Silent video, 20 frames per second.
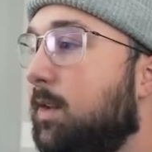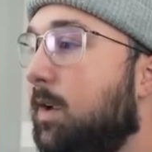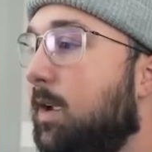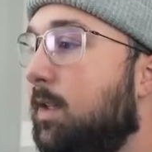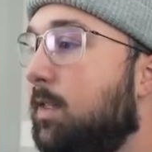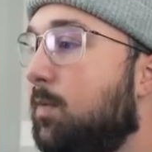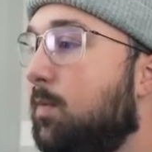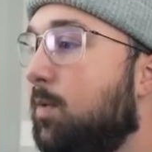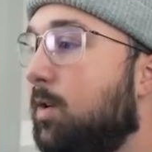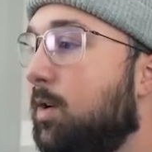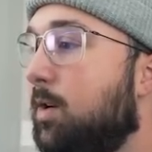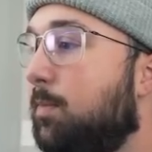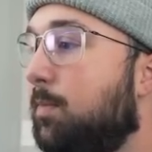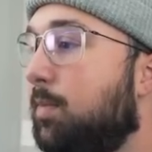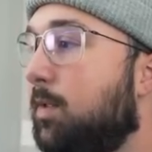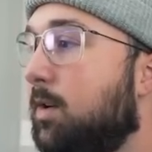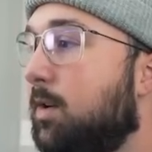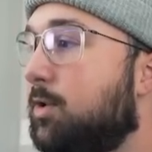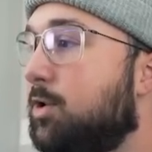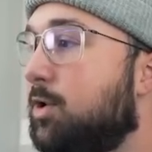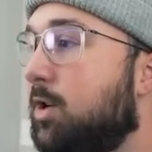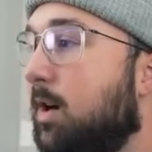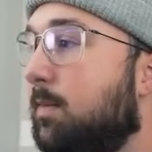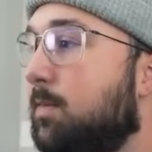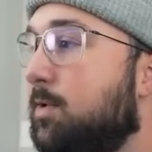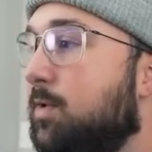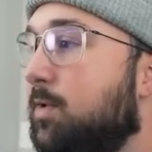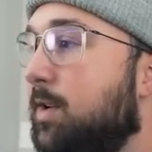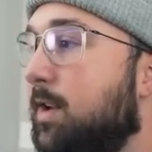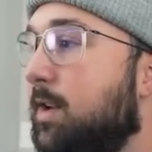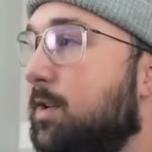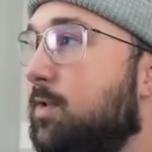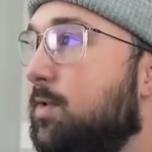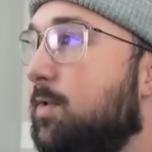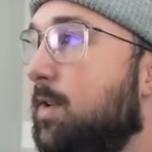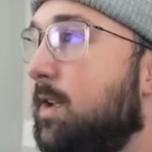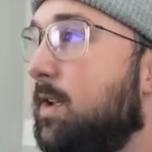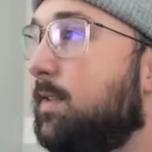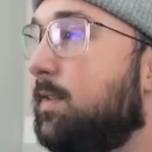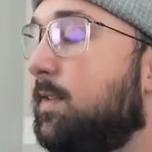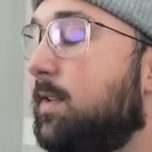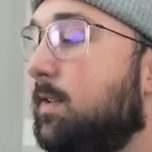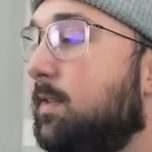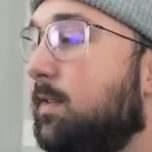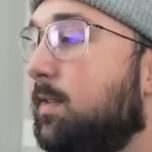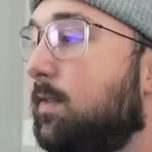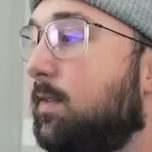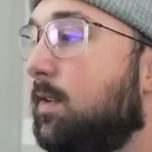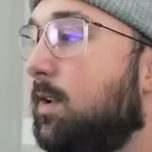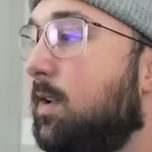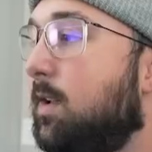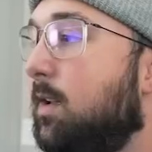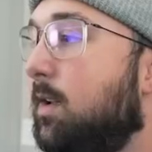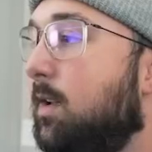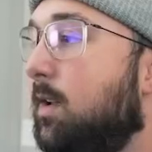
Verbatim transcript: And then we're gonna plug geometry into instance.